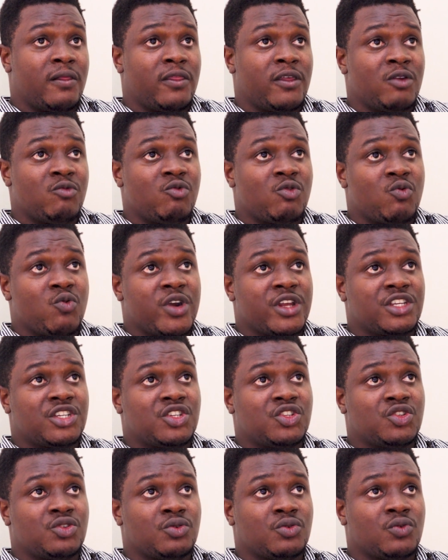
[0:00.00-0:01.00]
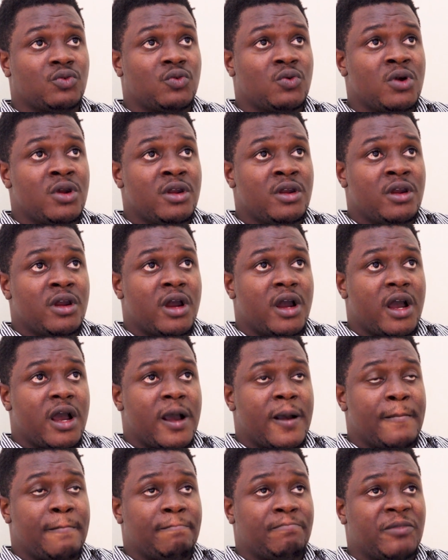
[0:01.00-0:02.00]
Then we went to
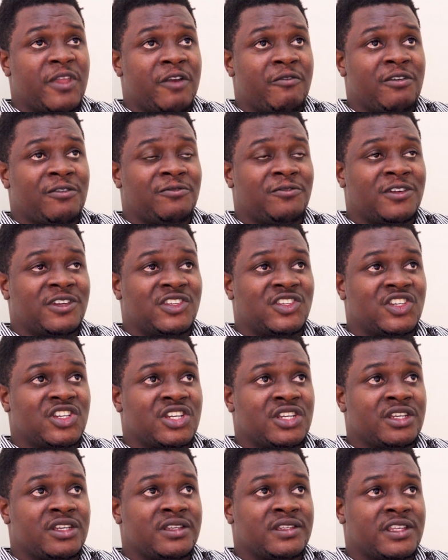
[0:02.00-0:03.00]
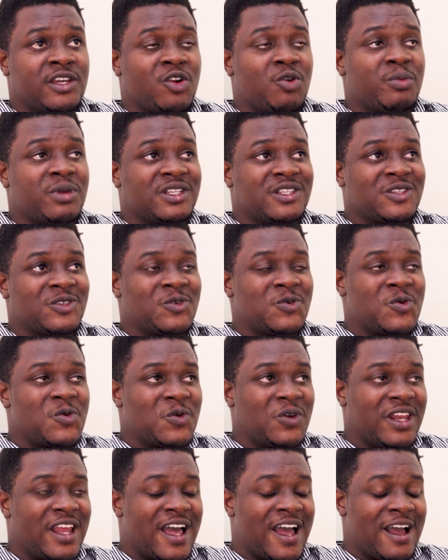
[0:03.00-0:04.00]
a refugee settlement
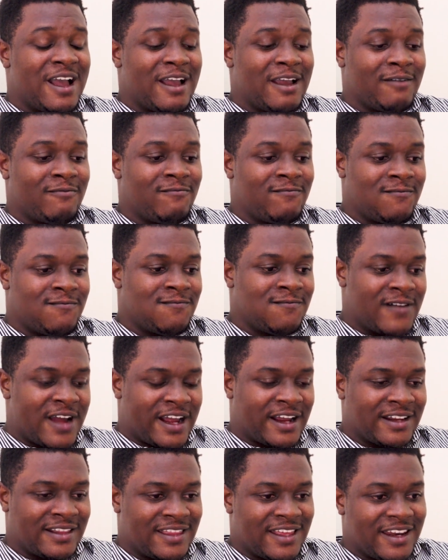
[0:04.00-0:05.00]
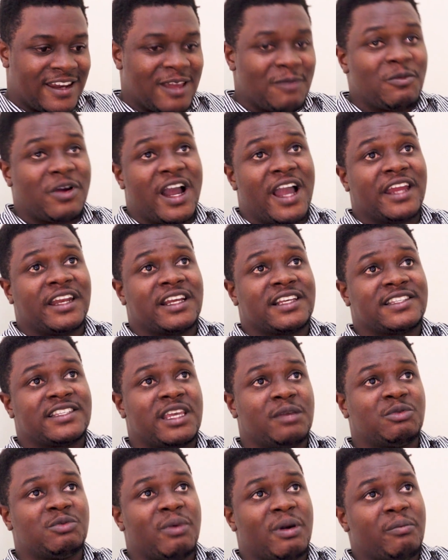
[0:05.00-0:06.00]
school. The name kind of
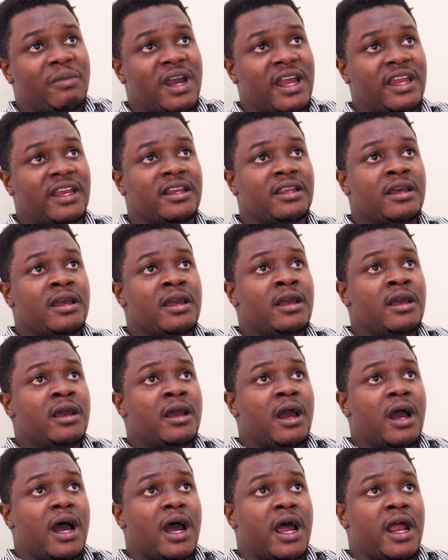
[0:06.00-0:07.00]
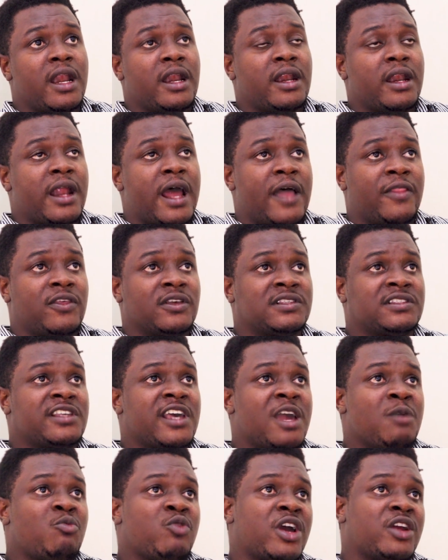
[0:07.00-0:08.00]
skipped my mind. And at this
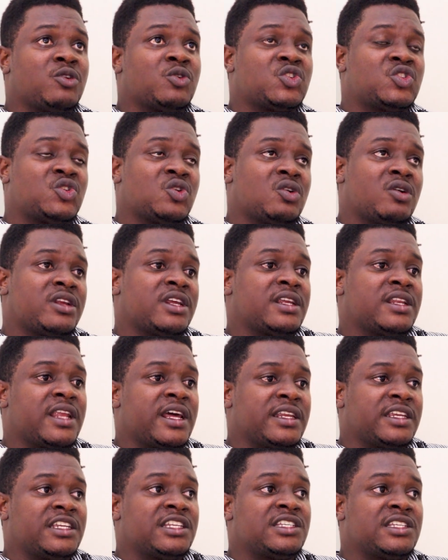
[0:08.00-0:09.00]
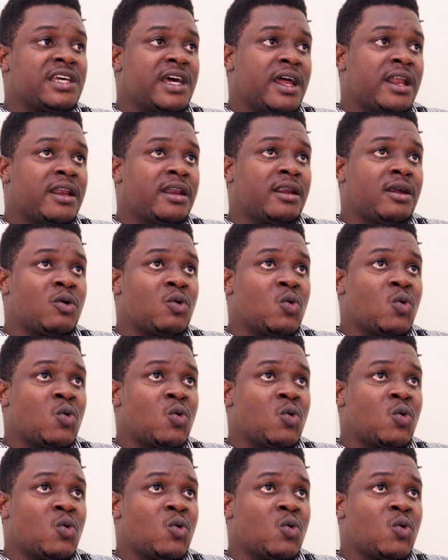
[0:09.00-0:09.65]
time, we had also gotten an intern